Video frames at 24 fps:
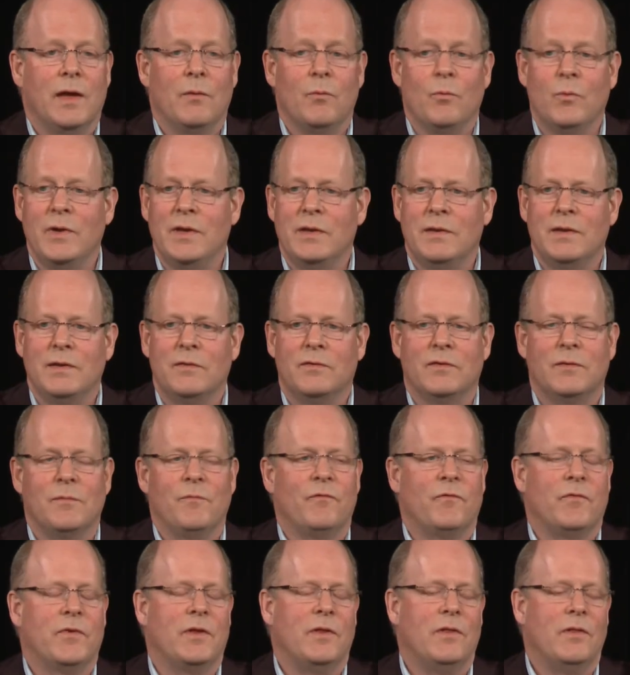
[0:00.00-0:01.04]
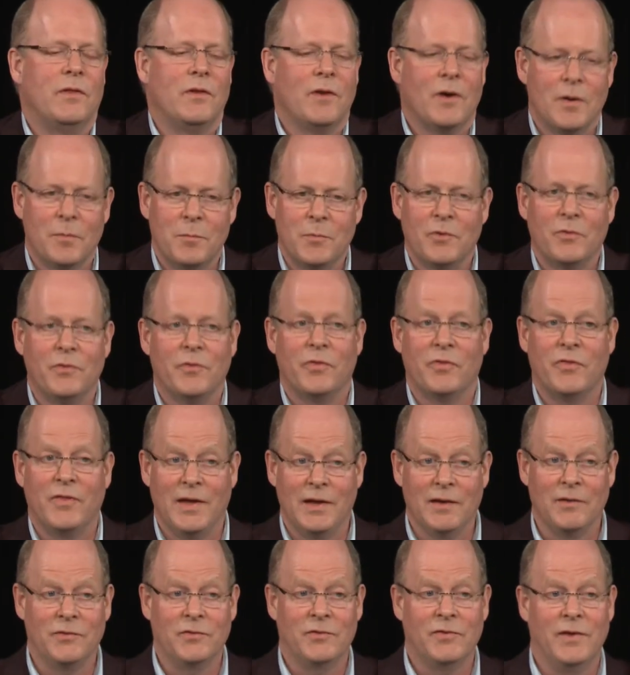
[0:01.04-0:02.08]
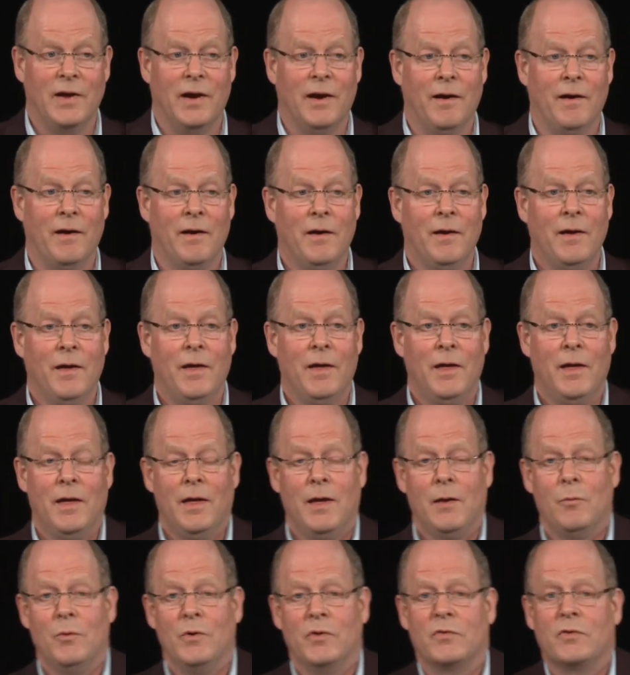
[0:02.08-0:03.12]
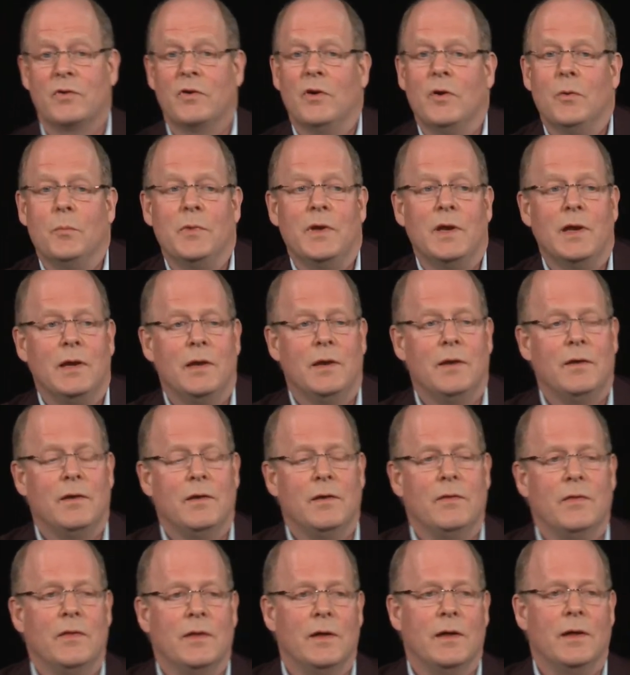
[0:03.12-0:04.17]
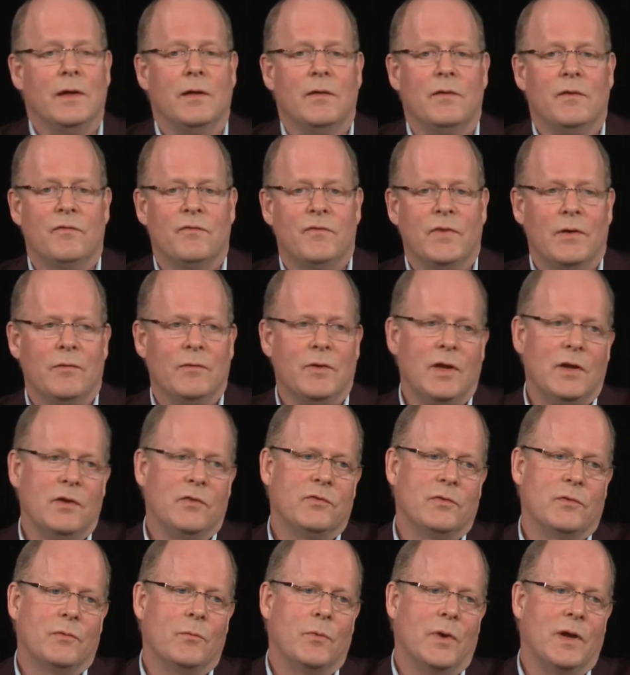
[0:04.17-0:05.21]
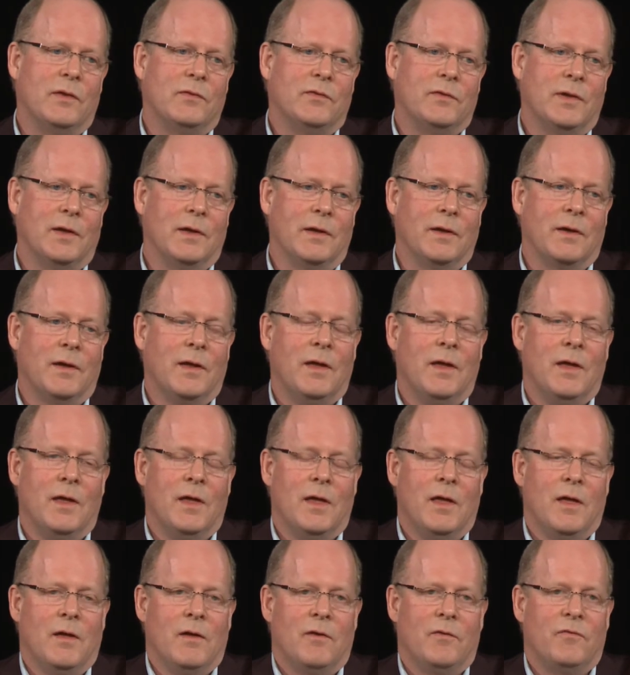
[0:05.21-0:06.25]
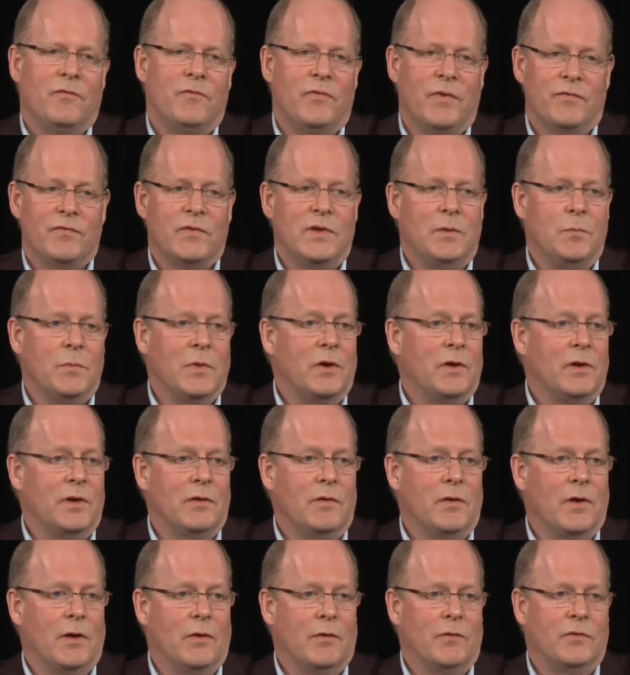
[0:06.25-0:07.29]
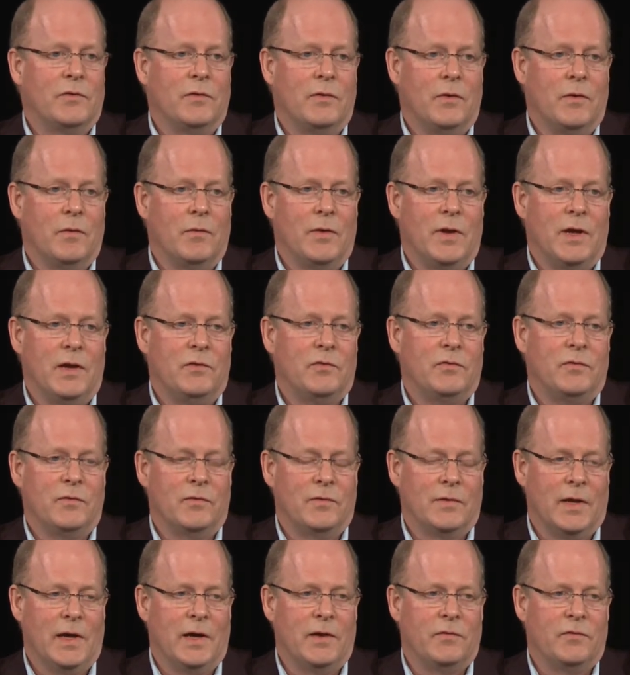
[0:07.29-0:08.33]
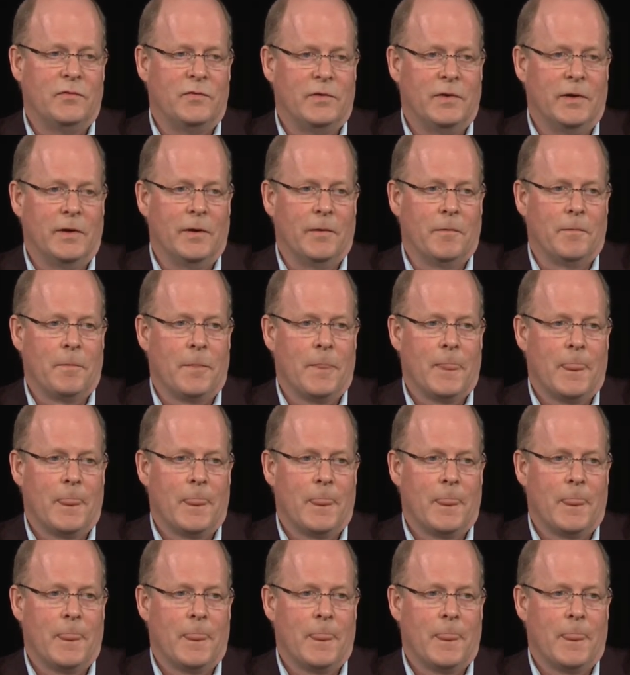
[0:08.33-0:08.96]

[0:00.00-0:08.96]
And we did some phenomenal things there. which culminated in the foundation raising $50 million in donations last year.